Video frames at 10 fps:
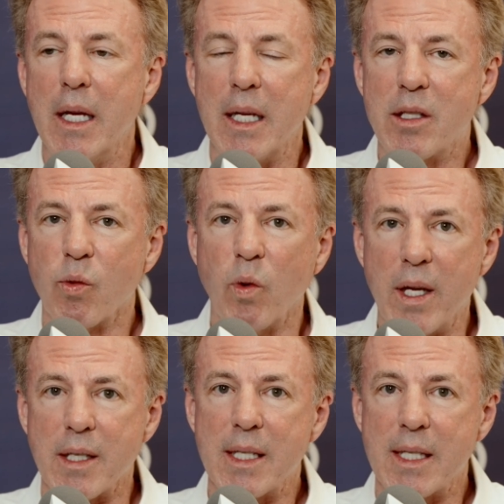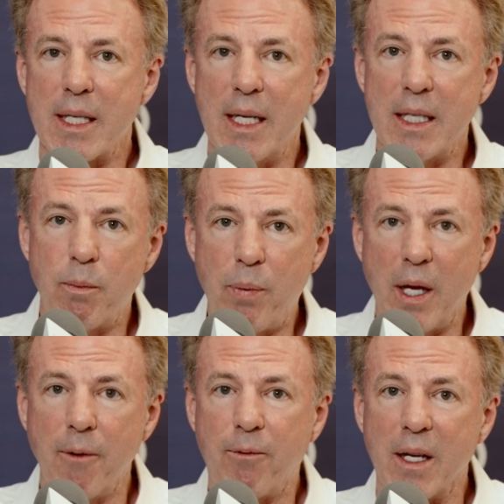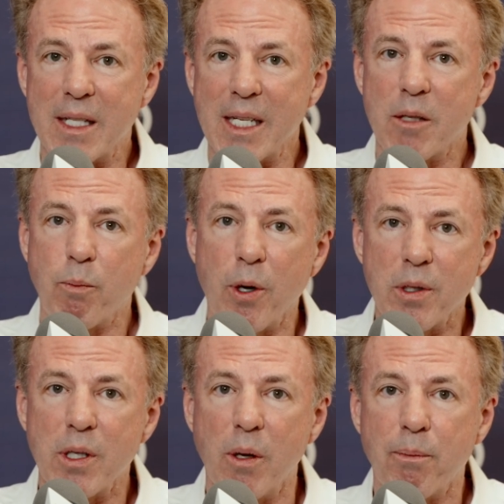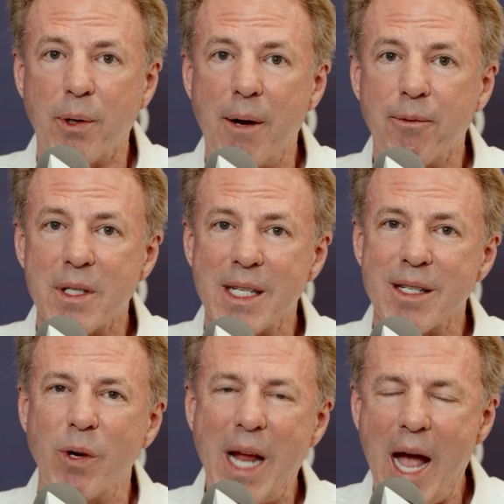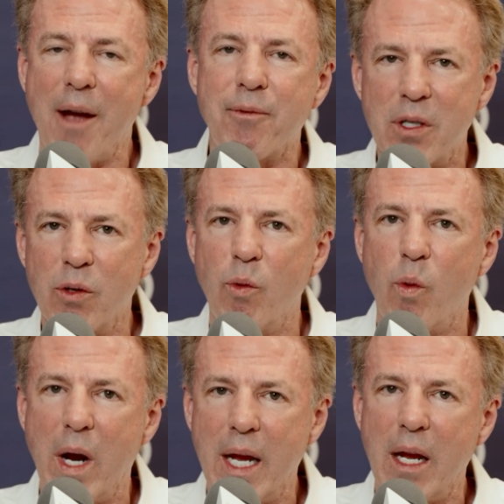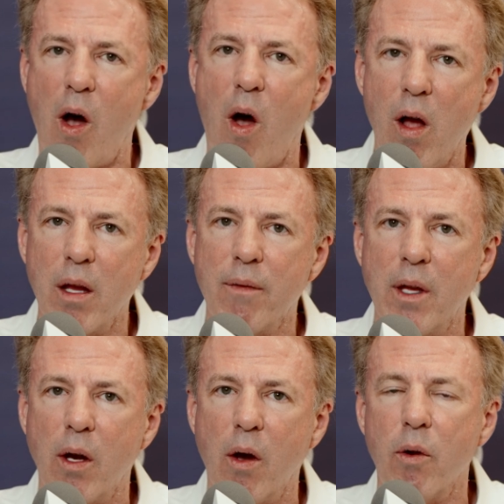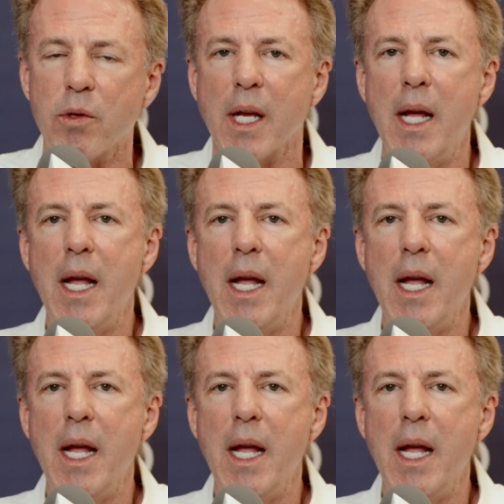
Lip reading: It's risks, it's benefits, it's personal preferences. We have to weigh all of those,